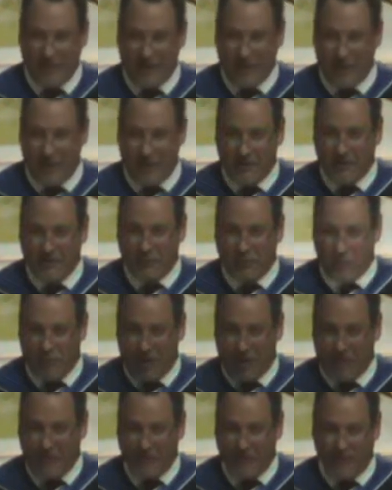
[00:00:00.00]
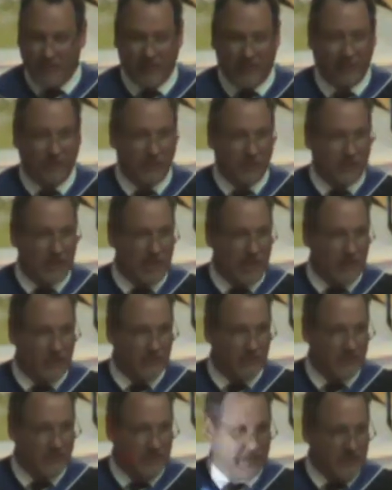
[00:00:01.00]
My heart is warmed as I look
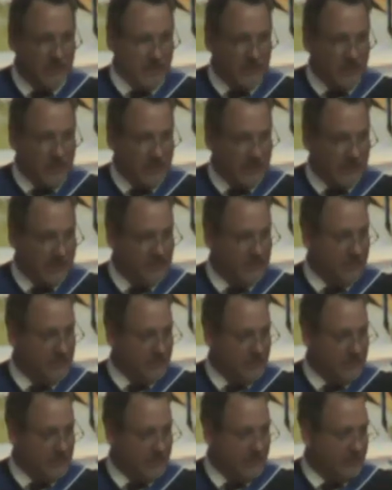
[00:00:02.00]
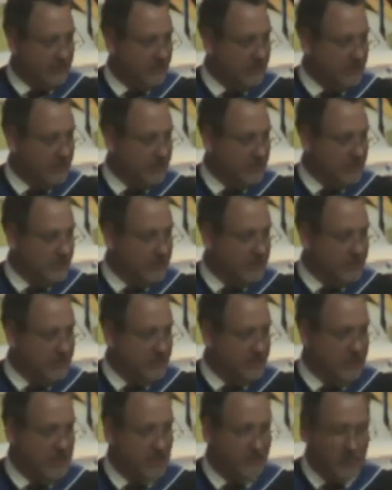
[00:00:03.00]
out and I see
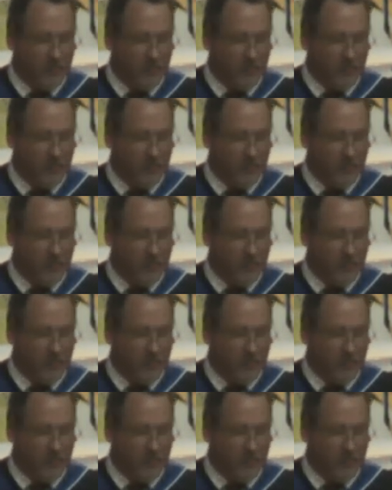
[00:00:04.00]
each and